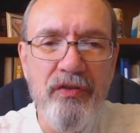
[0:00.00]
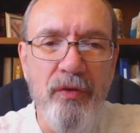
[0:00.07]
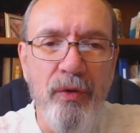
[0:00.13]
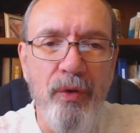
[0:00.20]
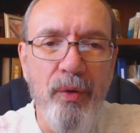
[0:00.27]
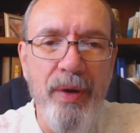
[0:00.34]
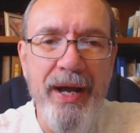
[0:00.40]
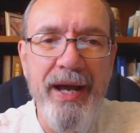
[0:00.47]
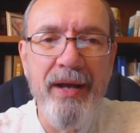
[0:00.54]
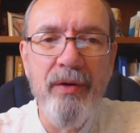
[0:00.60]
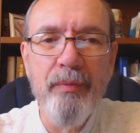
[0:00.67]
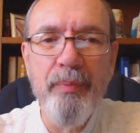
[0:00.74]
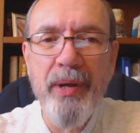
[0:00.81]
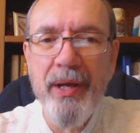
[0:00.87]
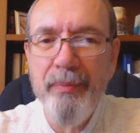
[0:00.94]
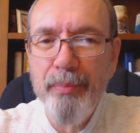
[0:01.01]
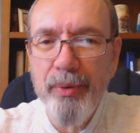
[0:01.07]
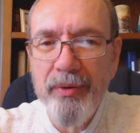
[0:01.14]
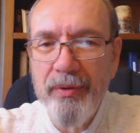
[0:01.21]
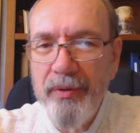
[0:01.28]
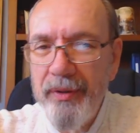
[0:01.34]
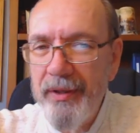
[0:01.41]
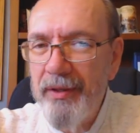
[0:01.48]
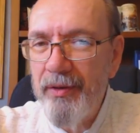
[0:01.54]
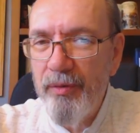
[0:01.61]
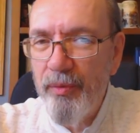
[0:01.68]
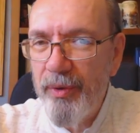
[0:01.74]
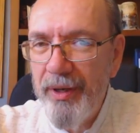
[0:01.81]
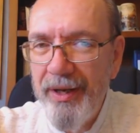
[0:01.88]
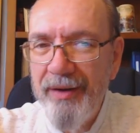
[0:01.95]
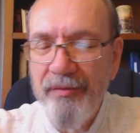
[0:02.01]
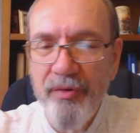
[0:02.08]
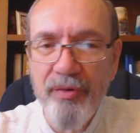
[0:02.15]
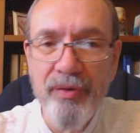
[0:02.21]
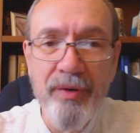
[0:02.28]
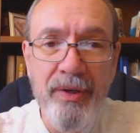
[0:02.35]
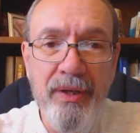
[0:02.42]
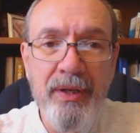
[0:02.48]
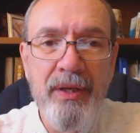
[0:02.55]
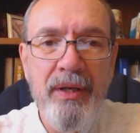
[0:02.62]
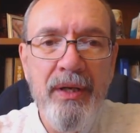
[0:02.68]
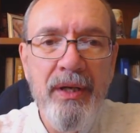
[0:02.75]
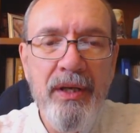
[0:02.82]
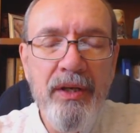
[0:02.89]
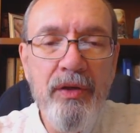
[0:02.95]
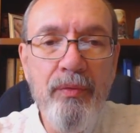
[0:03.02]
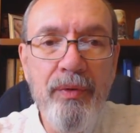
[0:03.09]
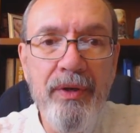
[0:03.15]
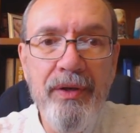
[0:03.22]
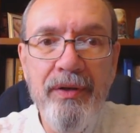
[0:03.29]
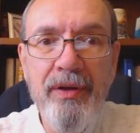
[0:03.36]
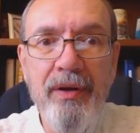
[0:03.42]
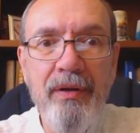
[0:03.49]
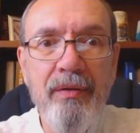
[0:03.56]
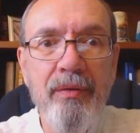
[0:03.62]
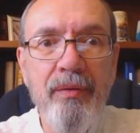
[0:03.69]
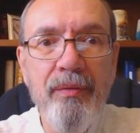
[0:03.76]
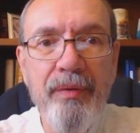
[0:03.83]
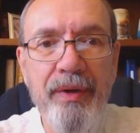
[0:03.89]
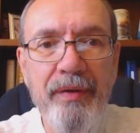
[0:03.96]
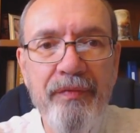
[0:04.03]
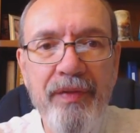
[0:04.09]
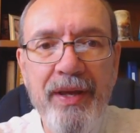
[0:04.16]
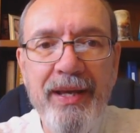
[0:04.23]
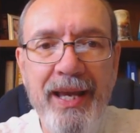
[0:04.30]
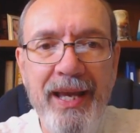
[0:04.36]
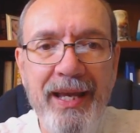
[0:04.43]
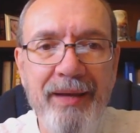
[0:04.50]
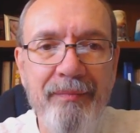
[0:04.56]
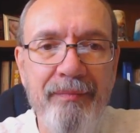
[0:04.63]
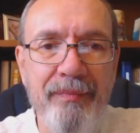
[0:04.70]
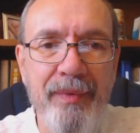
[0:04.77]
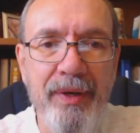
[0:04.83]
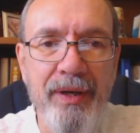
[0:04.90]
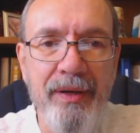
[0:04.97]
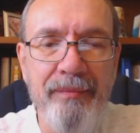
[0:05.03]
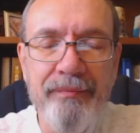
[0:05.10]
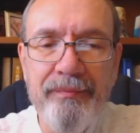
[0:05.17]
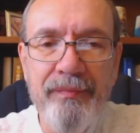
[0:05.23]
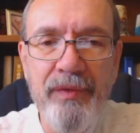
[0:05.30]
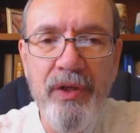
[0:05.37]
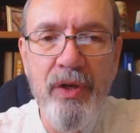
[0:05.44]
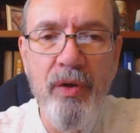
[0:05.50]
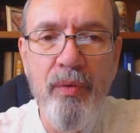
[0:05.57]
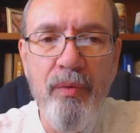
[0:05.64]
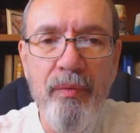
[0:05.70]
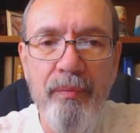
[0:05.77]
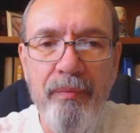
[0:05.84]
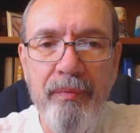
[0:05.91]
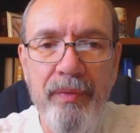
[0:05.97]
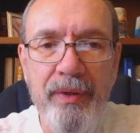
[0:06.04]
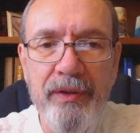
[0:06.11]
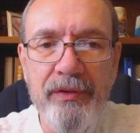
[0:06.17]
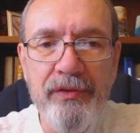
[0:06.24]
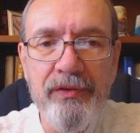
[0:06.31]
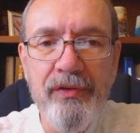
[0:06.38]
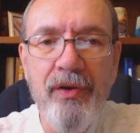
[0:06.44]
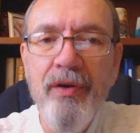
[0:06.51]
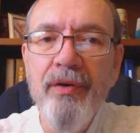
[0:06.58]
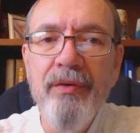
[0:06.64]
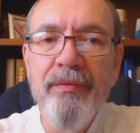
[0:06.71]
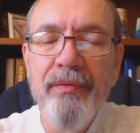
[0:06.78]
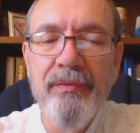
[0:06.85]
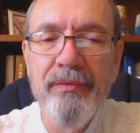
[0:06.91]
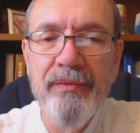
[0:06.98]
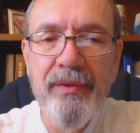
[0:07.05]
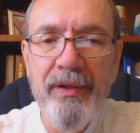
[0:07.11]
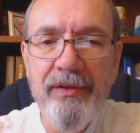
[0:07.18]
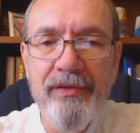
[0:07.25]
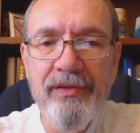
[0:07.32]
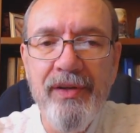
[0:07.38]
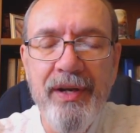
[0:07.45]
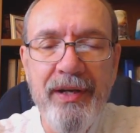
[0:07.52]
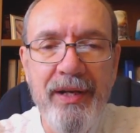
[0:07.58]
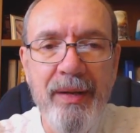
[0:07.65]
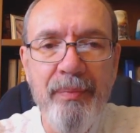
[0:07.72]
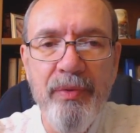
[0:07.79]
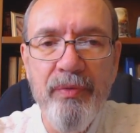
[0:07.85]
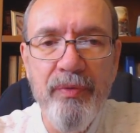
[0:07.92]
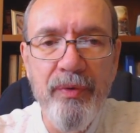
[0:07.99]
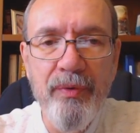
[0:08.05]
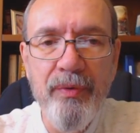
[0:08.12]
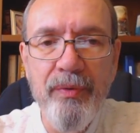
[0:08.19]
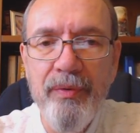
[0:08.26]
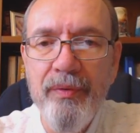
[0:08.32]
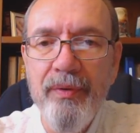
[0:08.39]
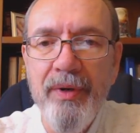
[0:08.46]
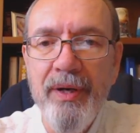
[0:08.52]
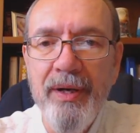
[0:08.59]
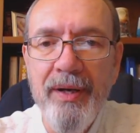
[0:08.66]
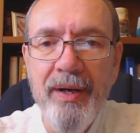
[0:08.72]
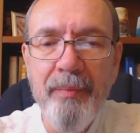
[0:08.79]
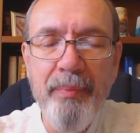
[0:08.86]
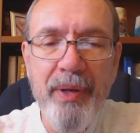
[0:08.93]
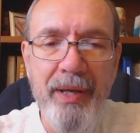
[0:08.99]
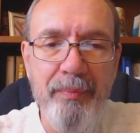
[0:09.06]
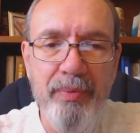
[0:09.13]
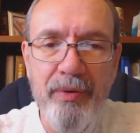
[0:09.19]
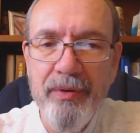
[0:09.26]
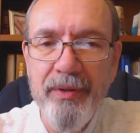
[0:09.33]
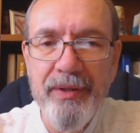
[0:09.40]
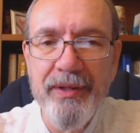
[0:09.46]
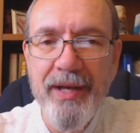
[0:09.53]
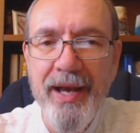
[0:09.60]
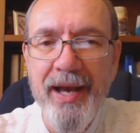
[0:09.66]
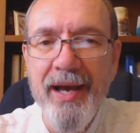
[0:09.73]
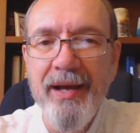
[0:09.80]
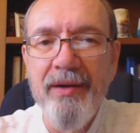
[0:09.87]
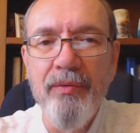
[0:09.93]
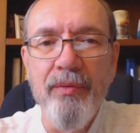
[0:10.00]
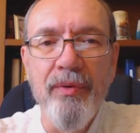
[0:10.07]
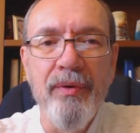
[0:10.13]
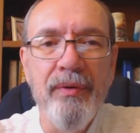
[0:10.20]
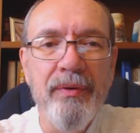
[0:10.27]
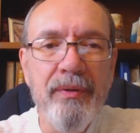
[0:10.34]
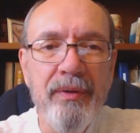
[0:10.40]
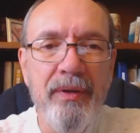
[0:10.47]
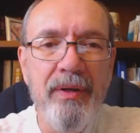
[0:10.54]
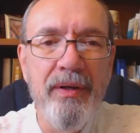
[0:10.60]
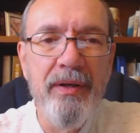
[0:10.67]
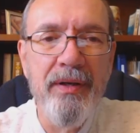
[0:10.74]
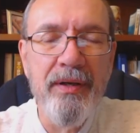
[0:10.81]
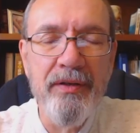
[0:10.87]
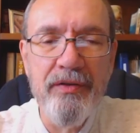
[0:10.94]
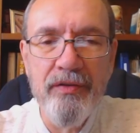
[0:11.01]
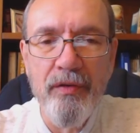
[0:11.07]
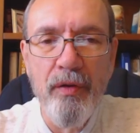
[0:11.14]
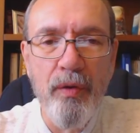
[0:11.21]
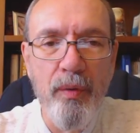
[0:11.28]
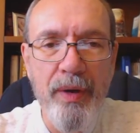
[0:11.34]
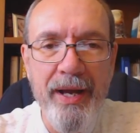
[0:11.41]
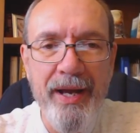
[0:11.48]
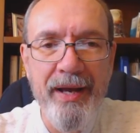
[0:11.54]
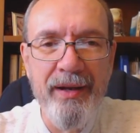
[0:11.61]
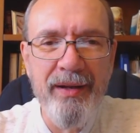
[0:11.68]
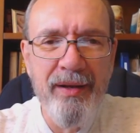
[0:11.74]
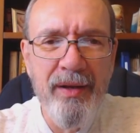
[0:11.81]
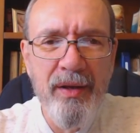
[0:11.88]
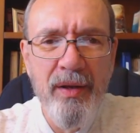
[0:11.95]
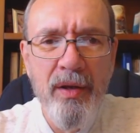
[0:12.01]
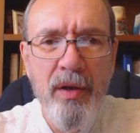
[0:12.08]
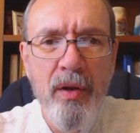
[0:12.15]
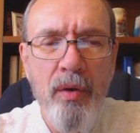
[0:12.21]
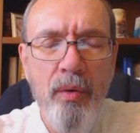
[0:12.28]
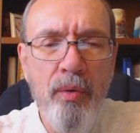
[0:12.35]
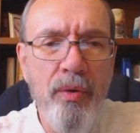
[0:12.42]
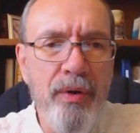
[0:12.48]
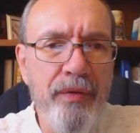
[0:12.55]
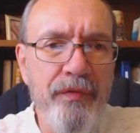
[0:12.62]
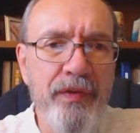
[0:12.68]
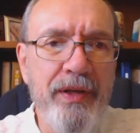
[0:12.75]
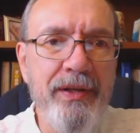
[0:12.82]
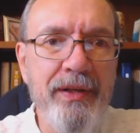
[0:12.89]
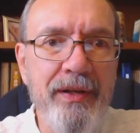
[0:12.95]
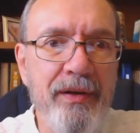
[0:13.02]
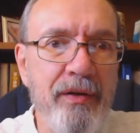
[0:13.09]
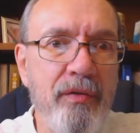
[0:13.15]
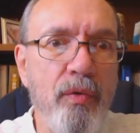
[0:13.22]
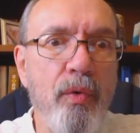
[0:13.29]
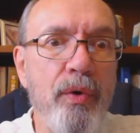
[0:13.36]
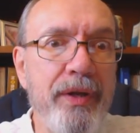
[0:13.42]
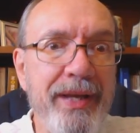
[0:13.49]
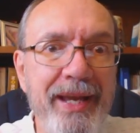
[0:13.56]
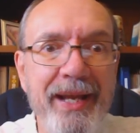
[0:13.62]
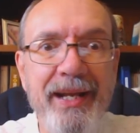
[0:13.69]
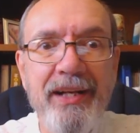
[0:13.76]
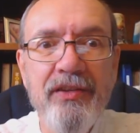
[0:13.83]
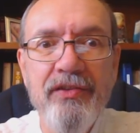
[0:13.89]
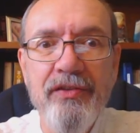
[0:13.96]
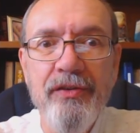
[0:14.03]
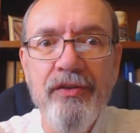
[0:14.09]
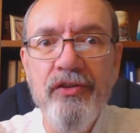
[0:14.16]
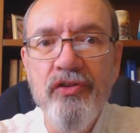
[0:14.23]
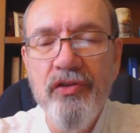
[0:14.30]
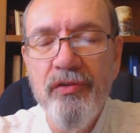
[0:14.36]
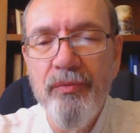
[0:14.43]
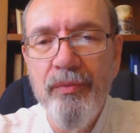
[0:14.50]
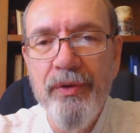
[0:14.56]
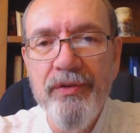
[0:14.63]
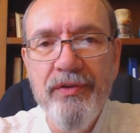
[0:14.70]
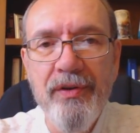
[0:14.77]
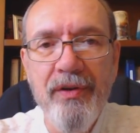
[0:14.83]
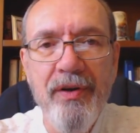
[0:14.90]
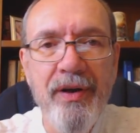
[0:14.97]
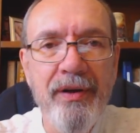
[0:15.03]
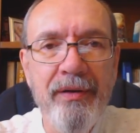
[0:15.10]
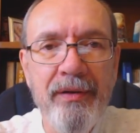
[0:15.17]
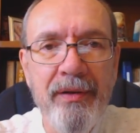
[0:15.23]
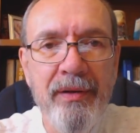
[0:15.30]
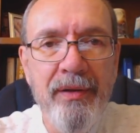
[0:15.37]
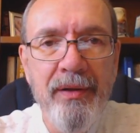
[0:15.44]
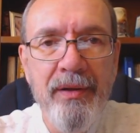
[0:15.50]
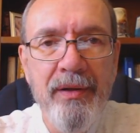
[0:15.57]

a solo ad or pay-per-click or whatever, you want to know if they came, saw and signed up through a pay-per-click ad or a solo ad, or if they did an organic search. Was it on